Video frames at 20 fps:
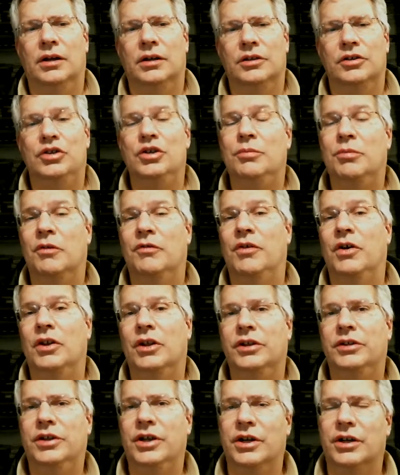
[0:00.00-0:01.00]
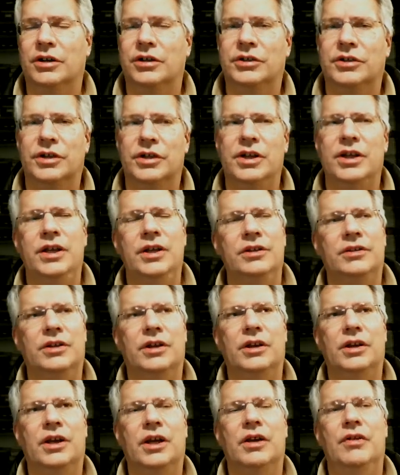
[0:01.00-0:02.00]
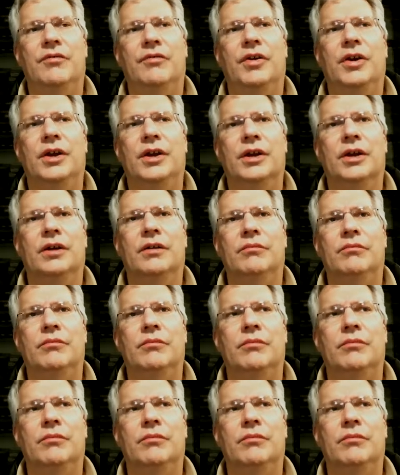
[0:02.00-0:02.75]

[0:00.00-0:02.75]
super volunteers, and he's going to give a